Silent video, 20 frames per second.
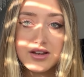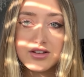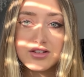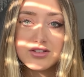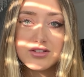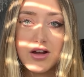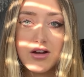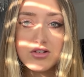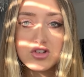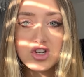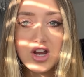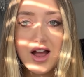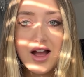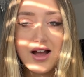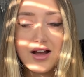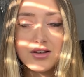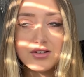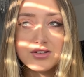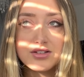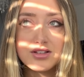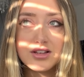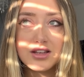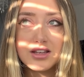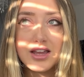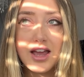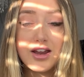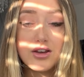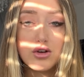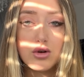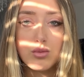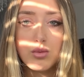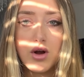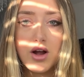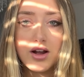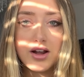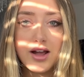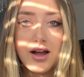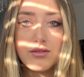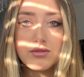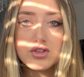such as getting your
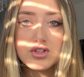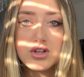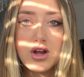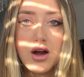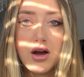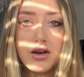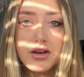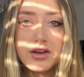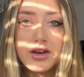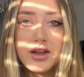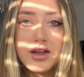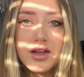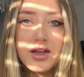workouts done,